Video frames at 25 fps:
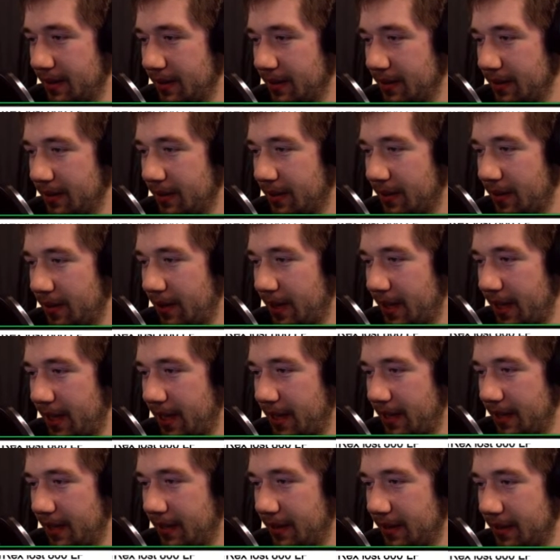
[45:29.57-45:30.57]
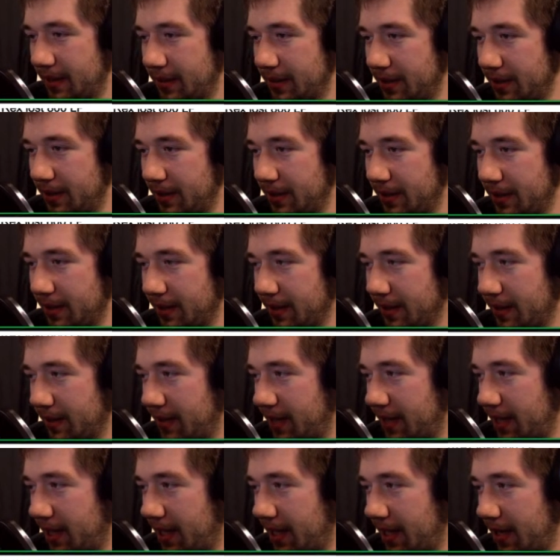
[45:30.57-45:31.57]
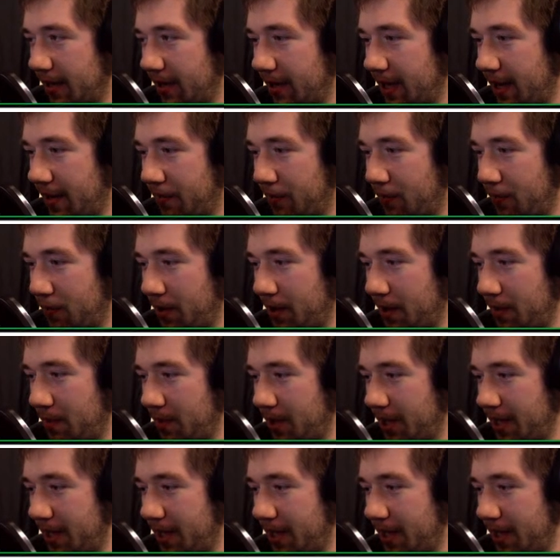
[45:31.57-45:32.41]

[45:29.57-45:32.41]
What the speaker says: We'll go ahead and I'll just take care of that for you, buddy.